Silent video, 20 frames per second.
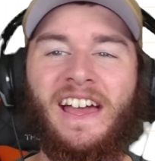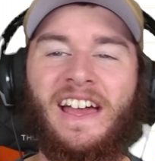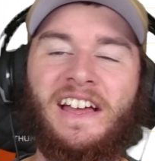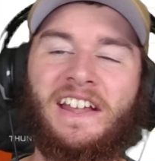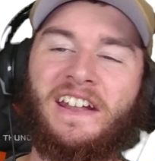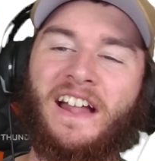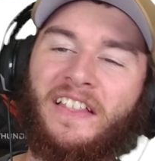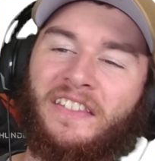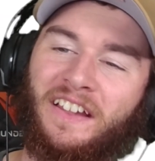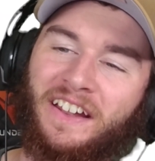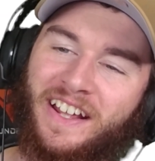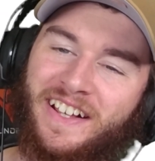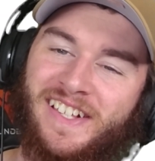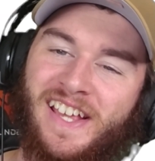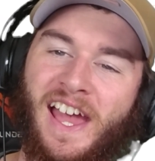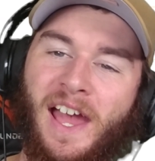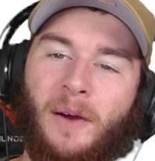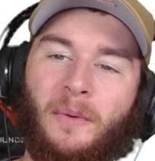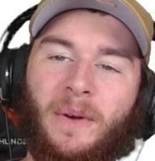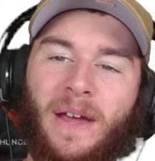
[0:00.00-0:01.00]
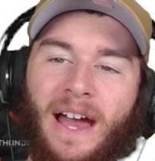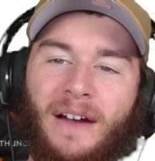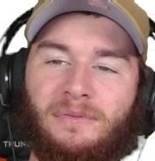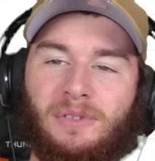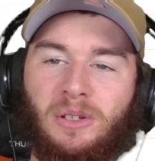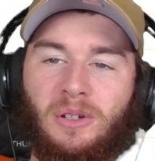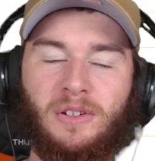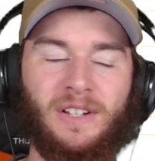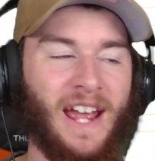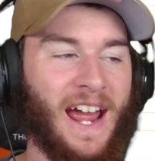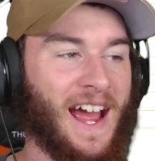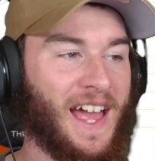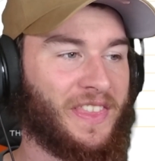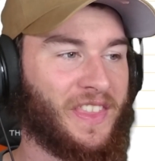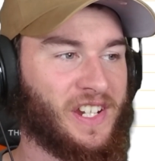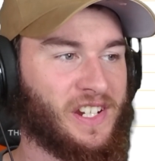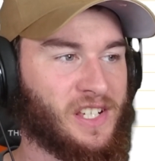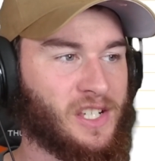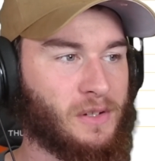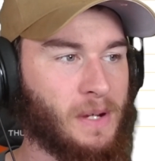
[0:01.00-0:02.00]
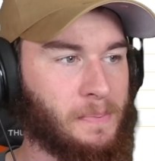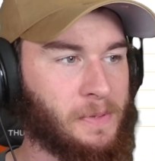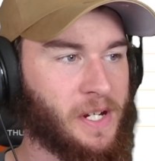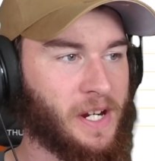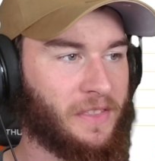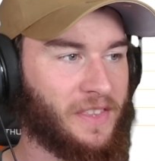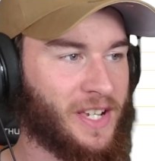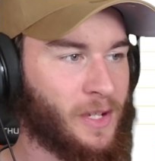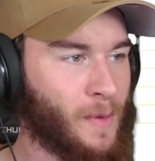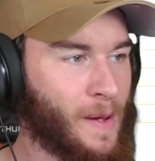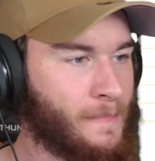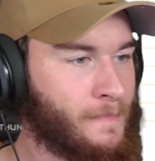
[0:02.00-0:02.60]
Nonetheless, we have a look at the description of this one.